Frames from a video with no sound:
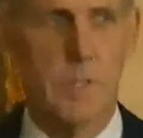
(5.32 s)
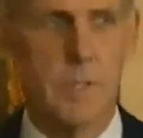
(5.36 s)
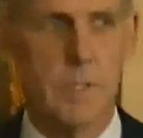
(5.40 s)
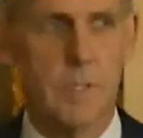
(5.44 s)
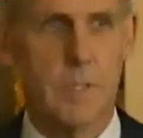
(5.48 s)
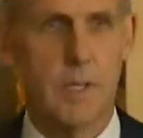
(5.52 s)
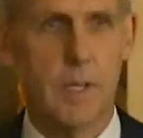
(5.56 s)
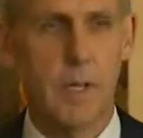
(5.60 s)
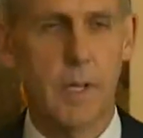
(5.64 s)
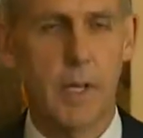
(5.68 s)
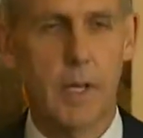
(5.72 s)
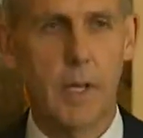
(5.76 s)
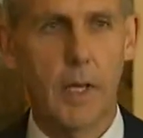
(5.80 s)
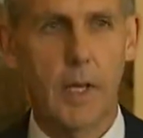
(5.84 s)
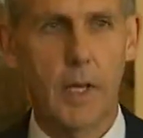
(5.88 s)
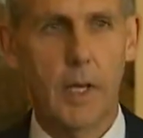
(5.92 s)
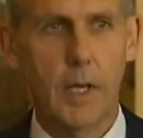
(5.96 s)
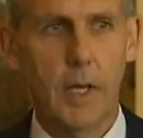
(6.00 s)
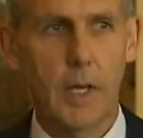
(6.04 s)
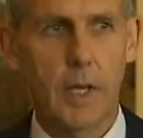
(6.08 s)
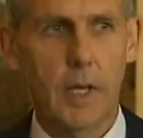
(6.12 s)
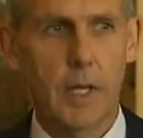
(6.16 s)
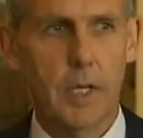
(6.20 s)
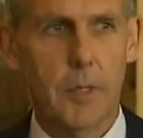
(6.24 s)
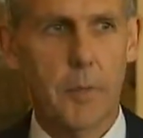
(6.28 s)
just
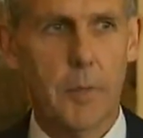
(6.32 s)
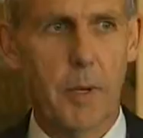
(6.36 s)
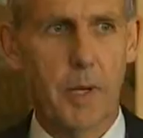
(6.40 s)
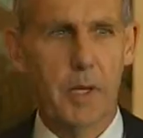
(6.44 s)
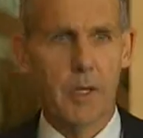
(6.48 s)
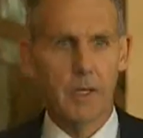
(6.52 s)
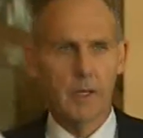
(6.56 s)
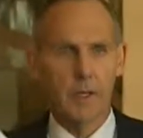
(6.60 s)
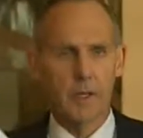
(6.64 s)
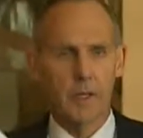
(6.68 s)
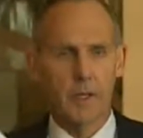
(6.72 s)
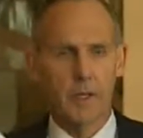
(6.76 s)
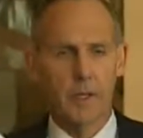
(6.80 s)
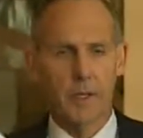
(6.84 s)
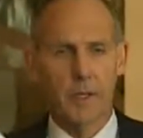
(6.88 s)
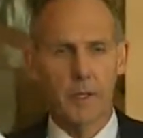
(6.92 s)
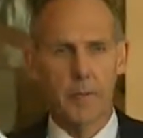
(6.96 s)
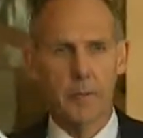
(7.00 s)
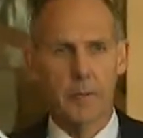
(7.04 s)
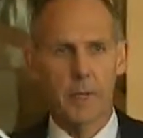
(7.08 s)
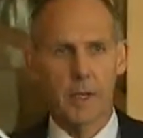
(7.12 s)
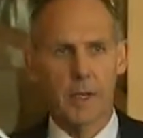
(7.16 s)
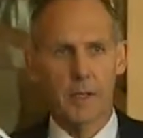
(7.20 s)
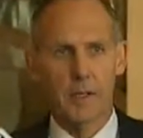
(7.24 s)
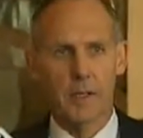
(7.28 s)
spoken
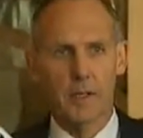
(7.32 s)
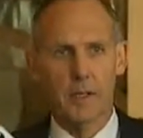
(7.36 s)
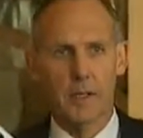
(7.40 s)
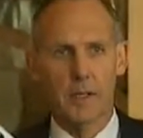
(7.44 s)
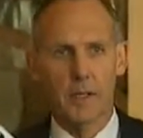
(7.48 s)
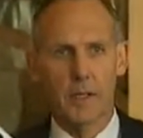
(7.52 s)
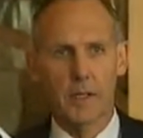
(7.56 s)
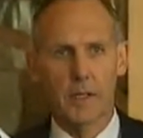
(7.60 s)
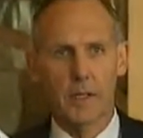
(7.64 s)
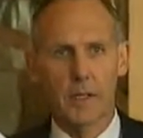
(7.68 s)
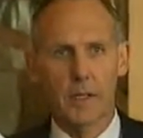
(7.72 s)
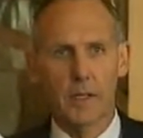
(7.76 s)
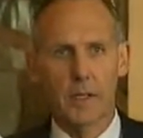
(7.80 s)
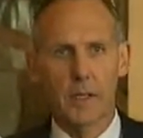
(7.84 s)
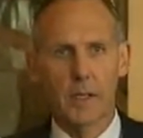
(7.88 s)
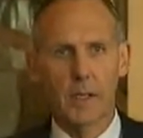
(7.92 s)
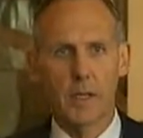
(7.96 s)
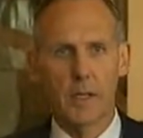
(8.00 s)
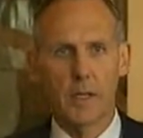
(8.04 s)
about the